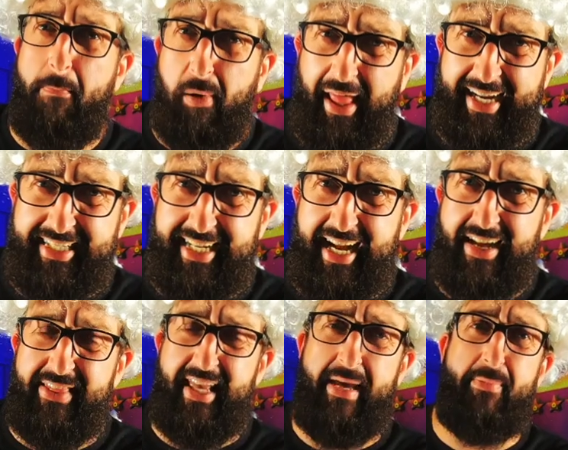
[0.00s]
blanked out
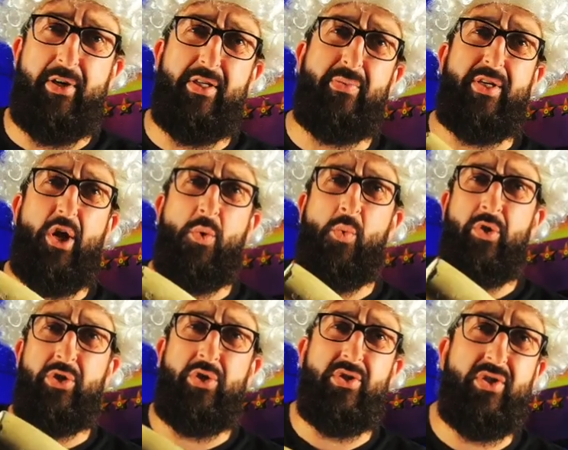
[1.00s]
there because we don't want
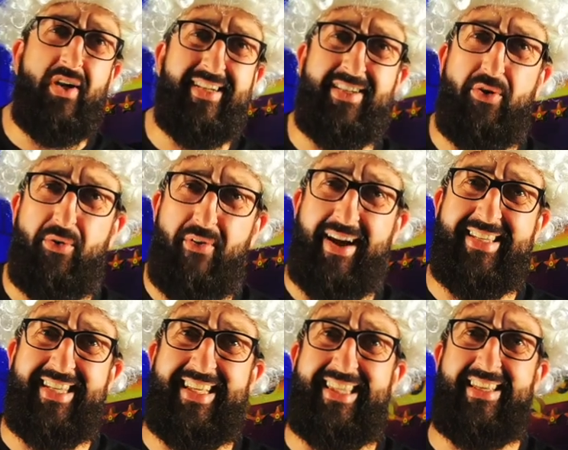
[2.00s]
you guys
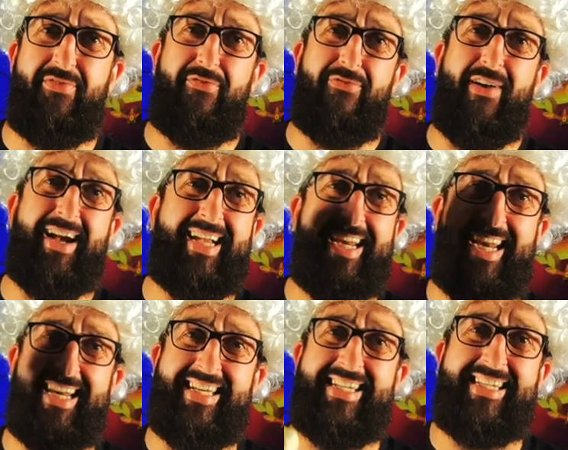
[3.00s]
harassing this
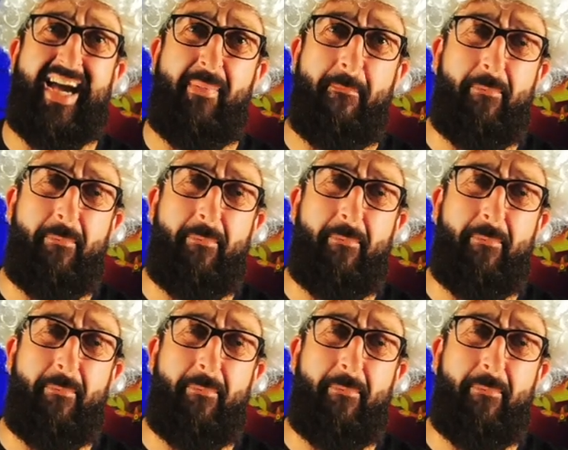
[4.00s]
fucking dumb